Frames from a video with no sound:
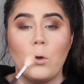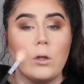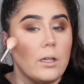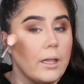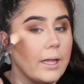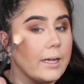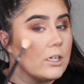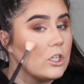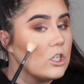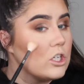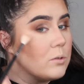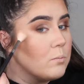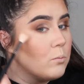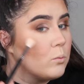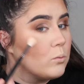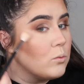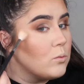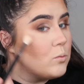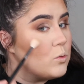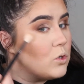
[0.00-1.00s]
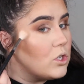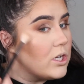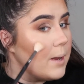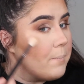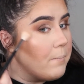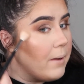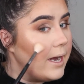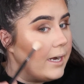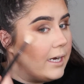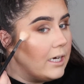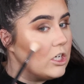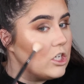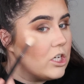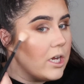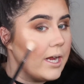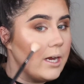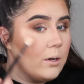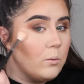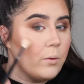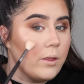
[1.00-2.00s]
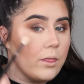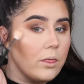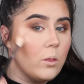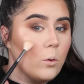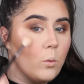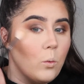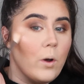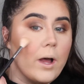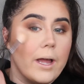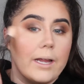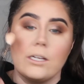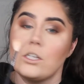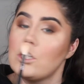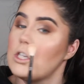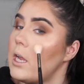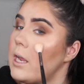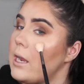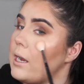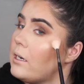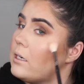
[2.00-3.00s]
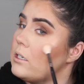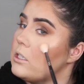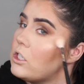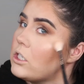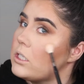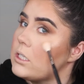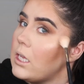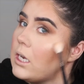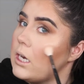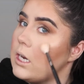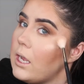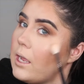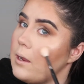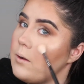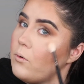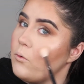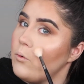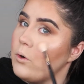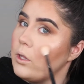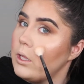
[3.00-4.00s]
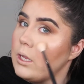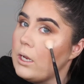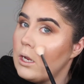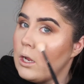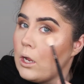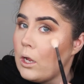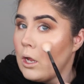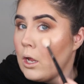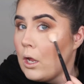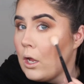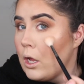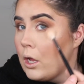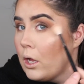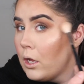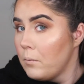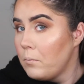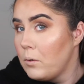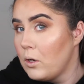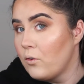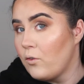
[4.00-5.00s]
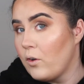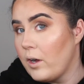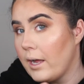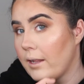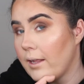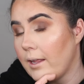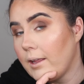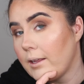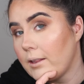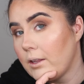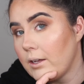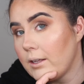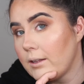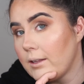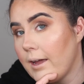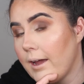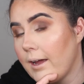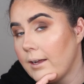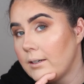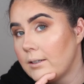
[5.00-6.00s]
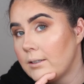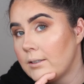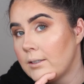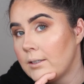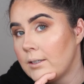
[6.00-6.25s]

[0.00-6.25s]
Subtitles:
like champagne shade with the white shade and just getting a really beautiful highlight. Like, look at that.